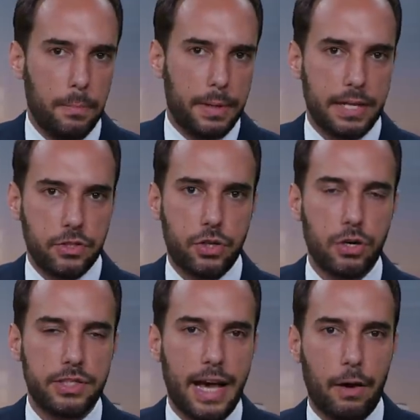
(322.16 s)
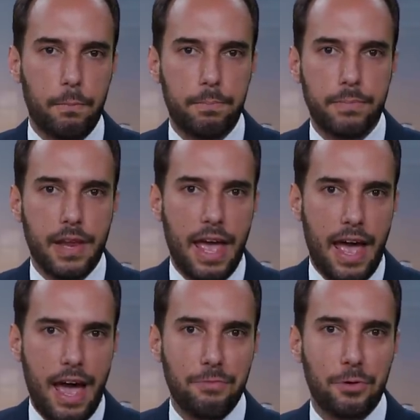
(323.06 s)
But as it turns out,
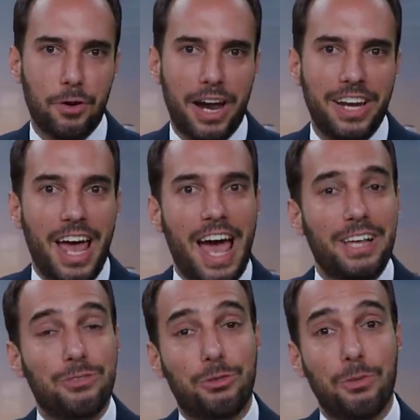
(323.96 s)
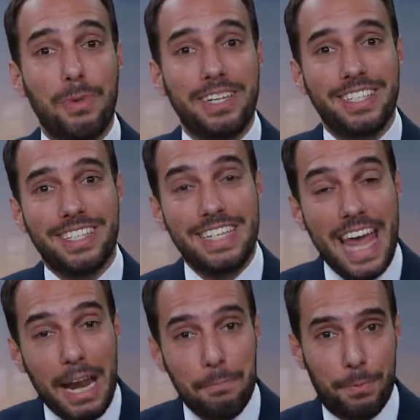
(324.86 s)
Evergrande has tremendous
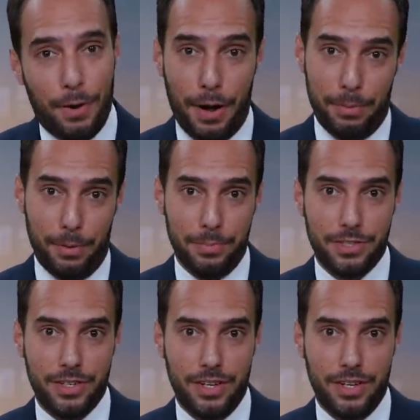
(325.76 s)
debt problems.